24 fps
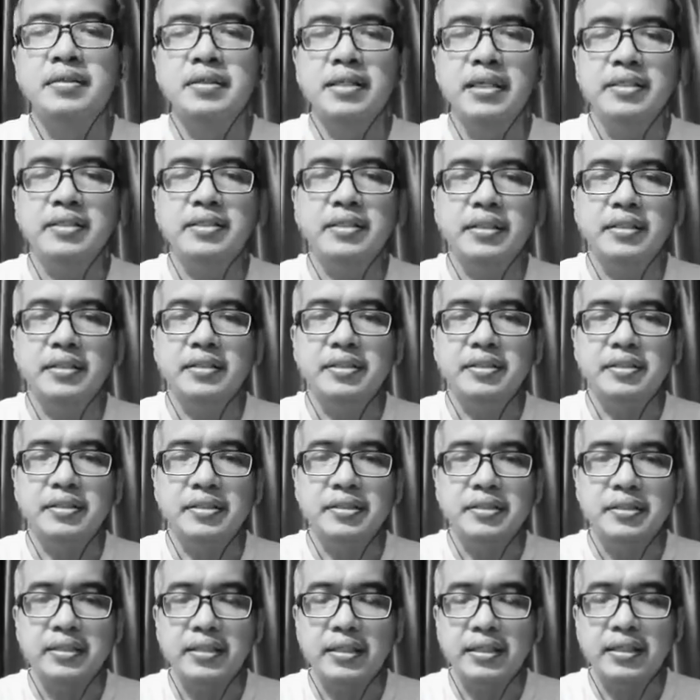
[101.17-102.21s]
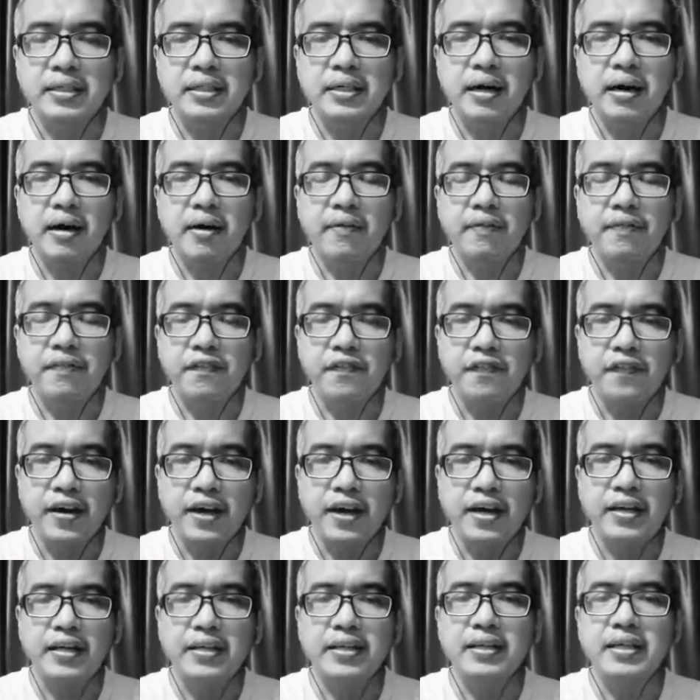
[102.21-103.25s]
This is a
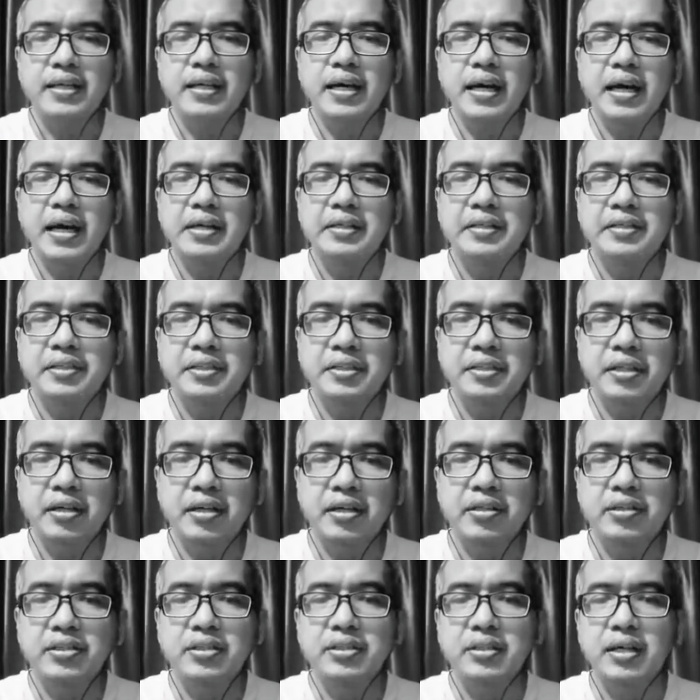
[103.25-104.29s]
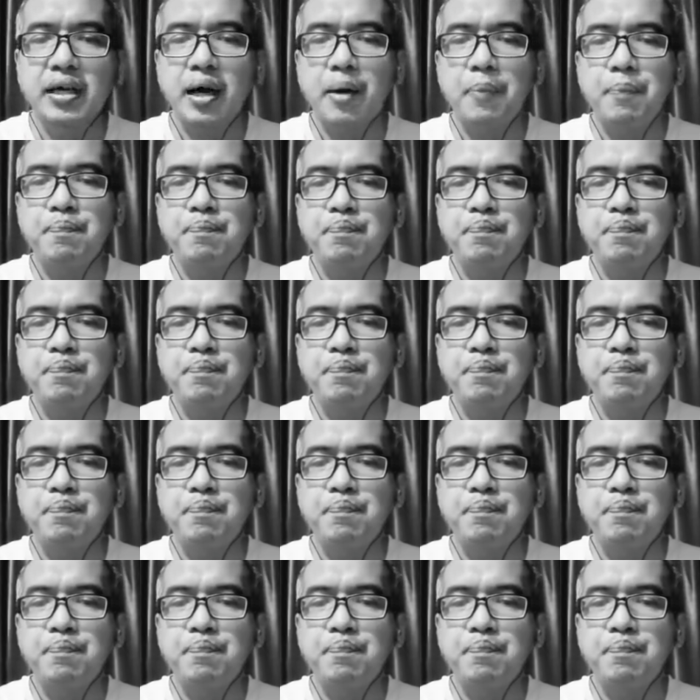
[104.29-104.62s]
very serious